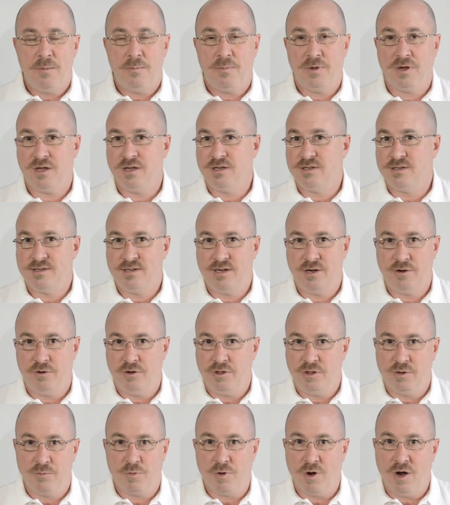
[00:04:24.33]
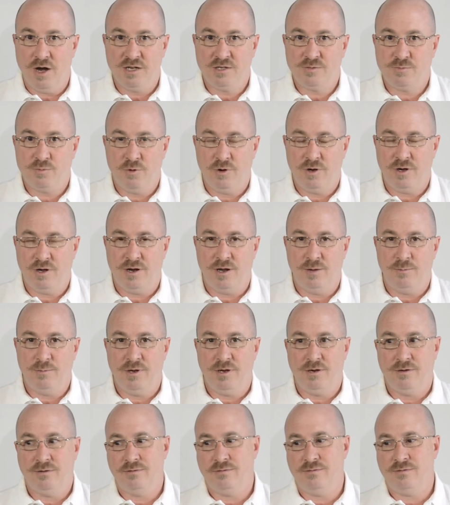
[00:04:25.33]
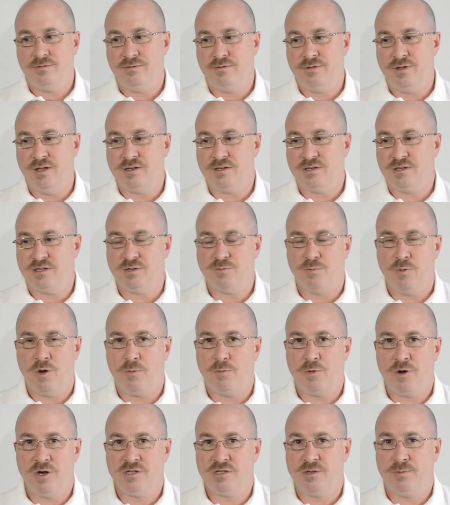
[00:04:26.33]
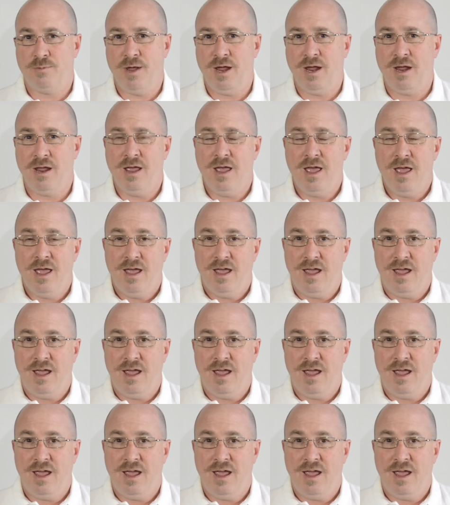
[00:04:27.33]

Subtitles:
But considering the price point, I mean, that's a small price to pay.